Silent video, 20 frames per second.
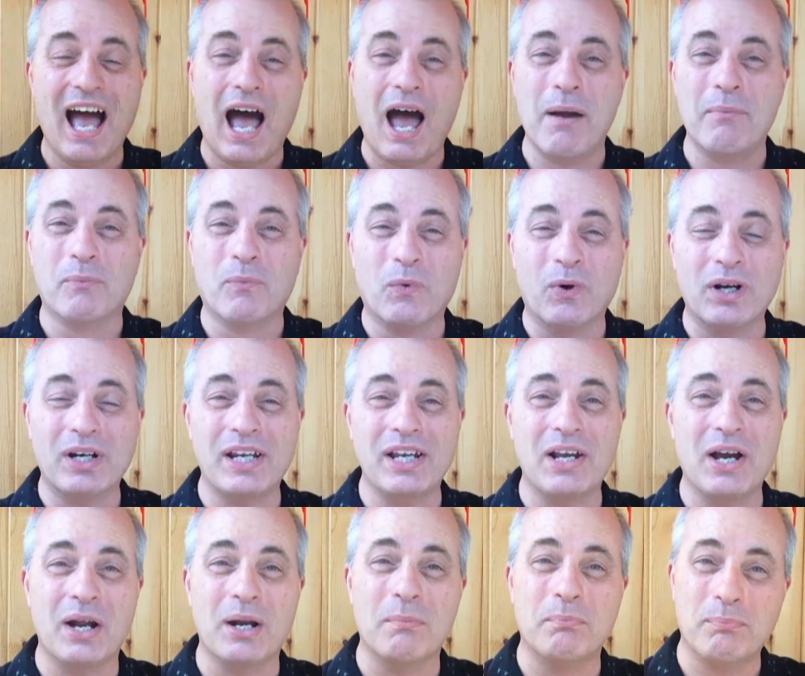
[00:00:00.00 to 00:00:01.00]
I'm
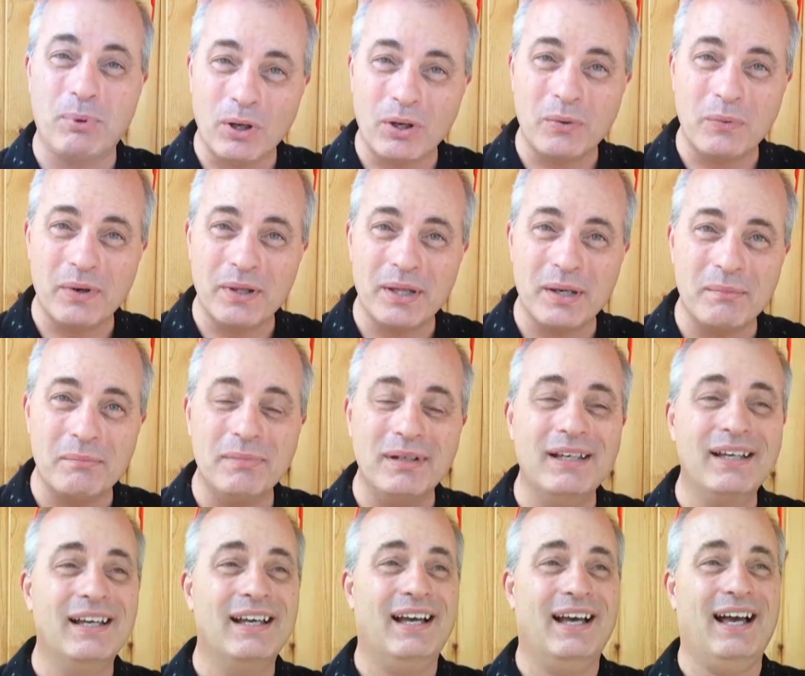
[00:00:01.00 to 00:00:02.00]
working on a book with them.
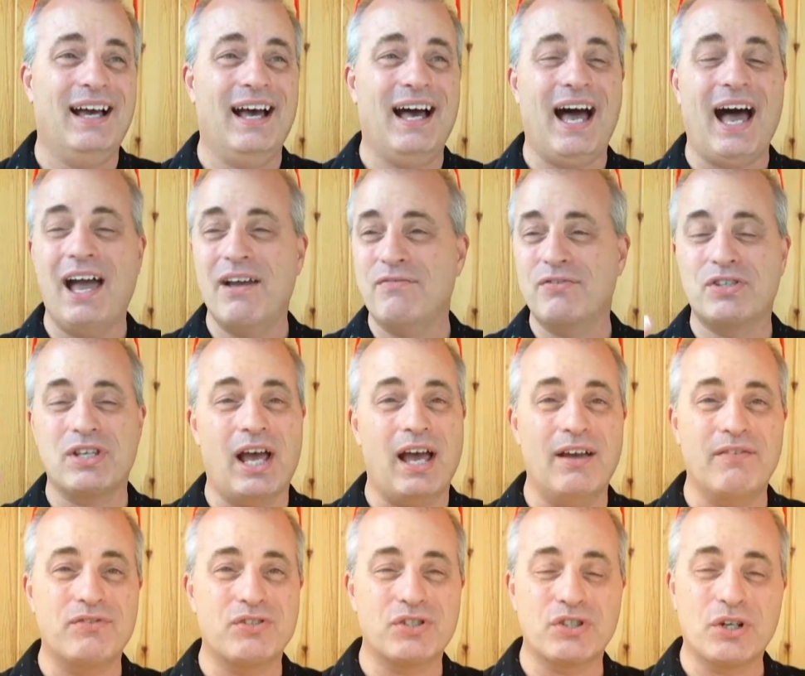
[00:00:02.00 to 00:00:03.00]

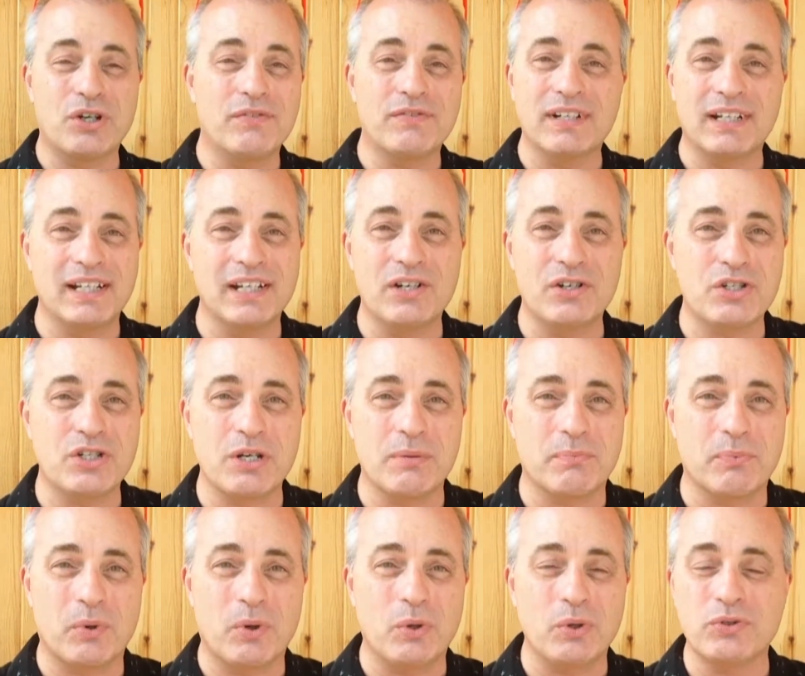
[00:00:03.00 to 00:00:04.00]
I've served in
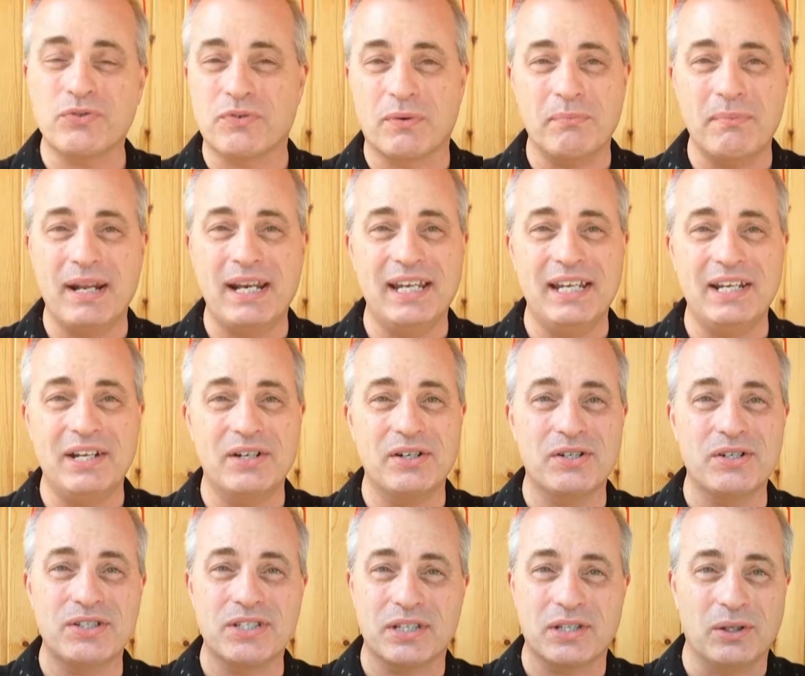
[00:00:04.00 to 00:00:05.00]
leadership roles for many
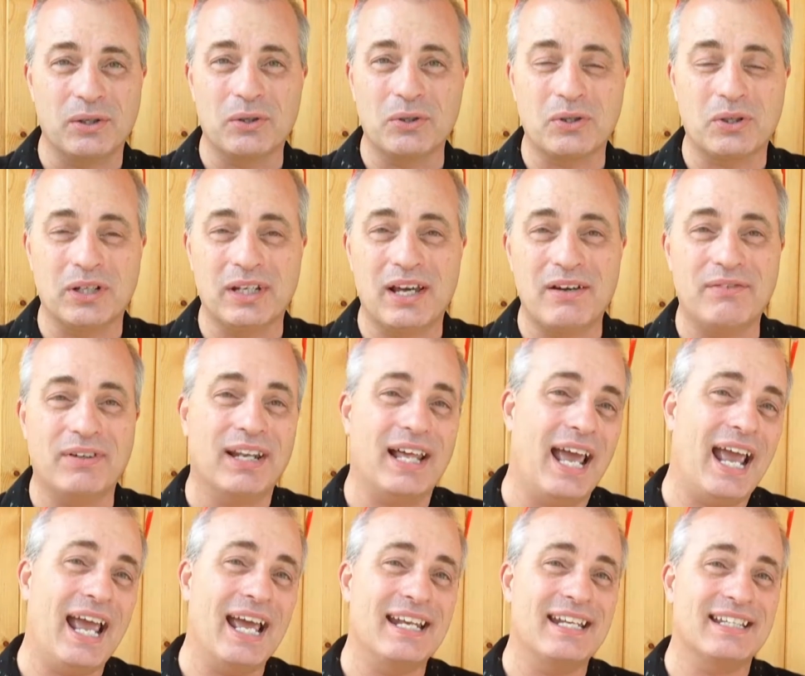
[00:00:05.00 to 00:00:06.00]
years at the local level
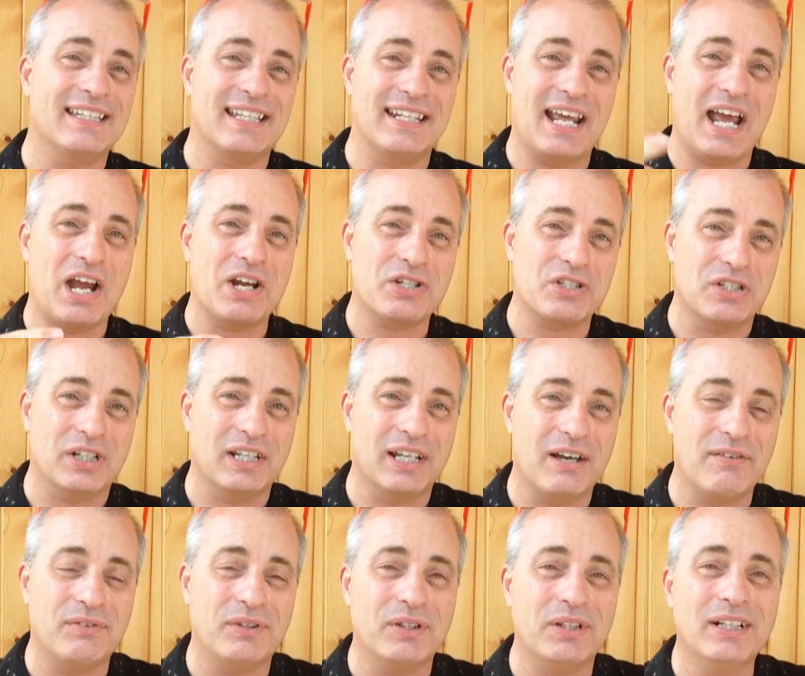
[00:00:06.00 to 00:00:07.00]
and at the national
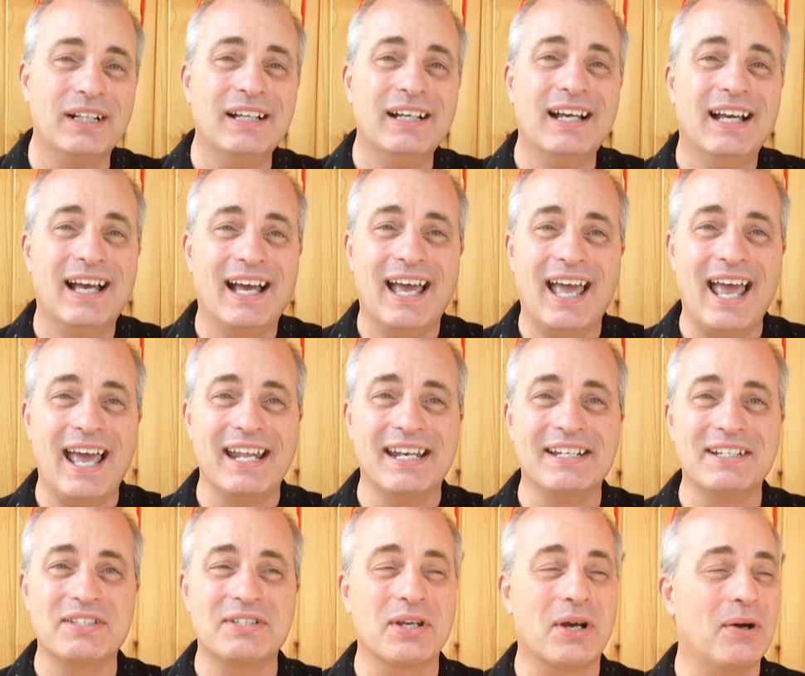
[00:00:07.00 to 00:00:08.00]
level,
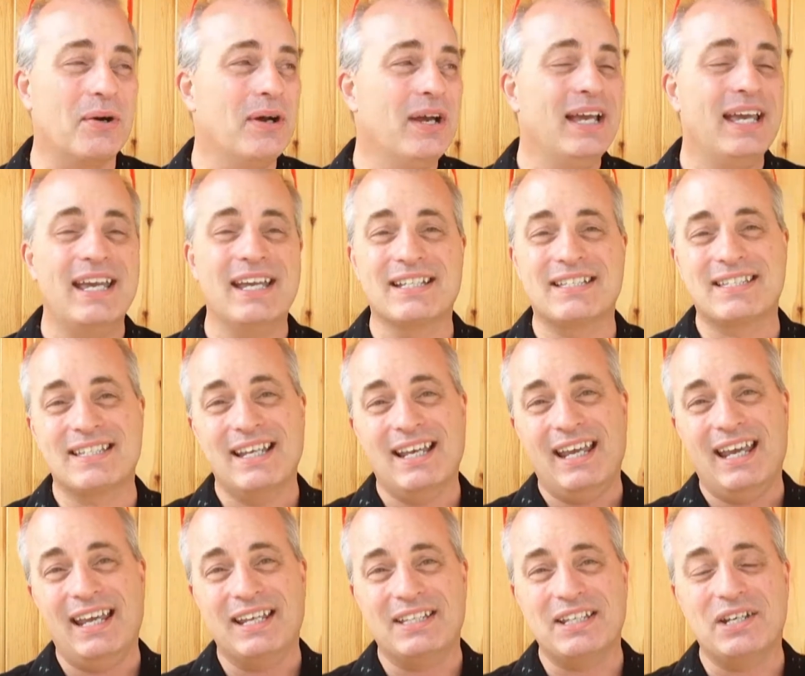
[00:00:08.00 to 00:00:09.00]
and so it's
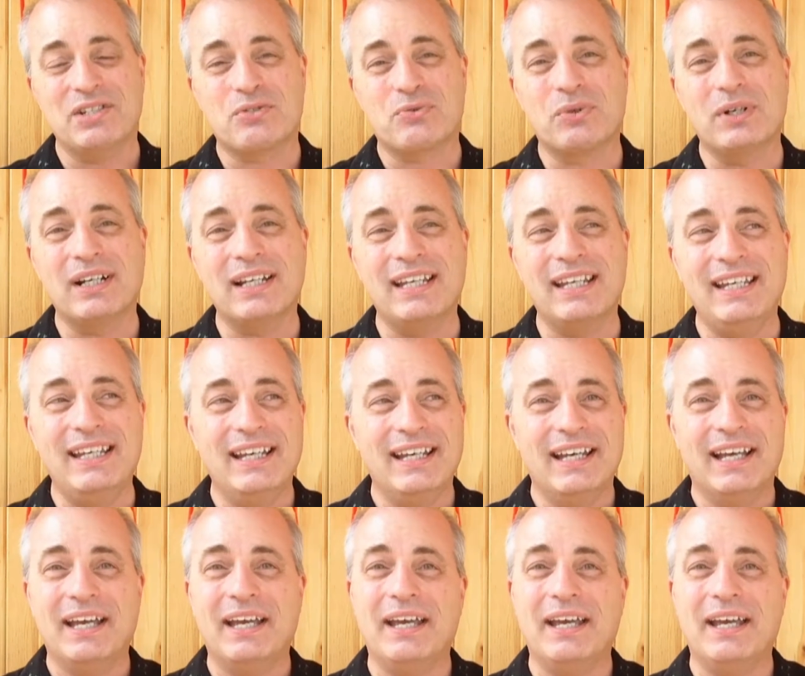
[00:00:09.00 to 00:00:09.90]
really